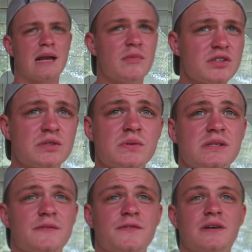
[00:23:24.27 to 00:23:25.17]
And I'm also
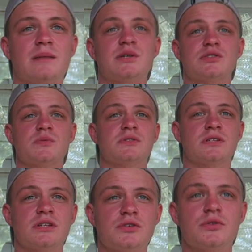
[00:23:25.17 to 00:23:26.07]
supposed to
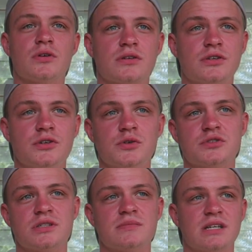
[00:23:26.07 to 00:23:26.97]
go to New York too,
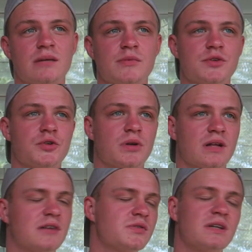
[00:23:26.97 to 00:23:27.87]
sometime in between.
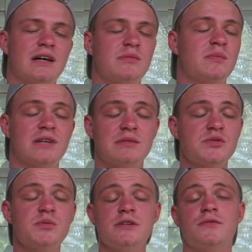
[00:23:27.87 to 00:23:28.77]
I'm
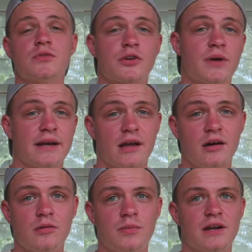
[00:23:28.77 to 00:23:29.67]
supposed to be in Florida right
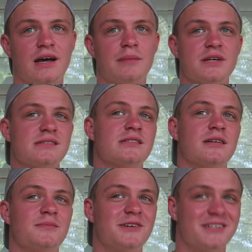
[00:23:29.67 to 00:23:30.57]
now, but I messed
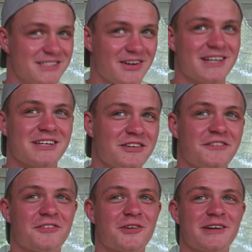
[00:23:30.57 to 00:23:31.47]
up, so I didn't go
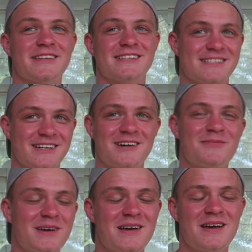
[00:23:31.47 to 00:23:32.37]
to Florida this
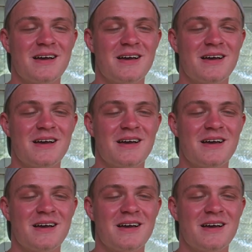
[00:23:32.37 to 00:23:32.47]
time.